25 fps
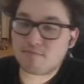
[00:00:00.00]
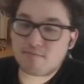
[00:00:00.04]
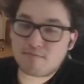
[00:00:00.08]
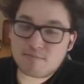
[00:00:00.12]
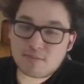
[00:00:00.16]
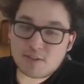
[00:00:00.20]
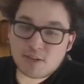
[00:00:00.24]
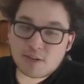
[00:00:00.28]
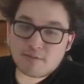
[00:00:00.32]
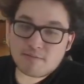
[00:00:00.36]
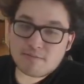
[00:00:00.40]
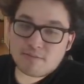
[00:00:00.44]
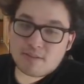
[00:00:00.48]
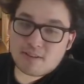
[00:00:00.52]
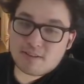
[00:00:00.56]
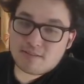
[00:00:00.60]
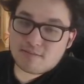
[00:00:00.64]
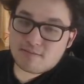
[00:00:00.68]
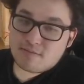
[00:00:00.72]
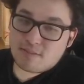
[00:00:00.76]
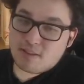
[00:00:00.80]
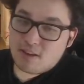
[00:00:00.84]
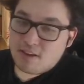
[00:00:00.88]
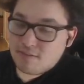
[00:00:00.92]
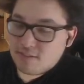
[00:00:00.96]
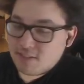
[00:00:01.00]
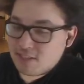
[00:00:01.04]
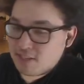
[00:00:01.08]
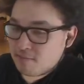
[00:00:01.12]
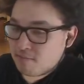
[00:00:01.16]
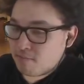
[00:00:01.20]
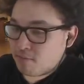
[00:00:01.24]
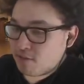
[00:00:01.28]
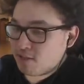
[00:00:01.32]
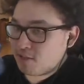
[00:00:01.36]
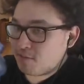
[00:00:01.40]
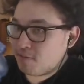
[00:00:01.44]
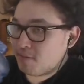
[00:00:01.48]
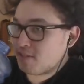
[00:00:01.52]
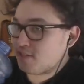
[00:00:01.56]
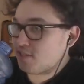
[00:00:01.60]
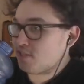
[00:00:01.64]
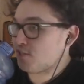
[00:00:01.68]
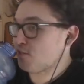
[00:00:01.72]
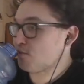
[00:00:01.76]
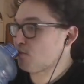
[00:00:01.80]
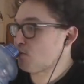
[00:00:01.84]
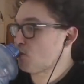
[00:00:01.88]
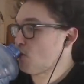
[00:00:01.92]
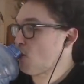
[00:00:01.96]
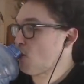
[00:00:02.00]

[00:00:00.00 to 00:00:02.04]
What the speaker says: So, obviously board space issues.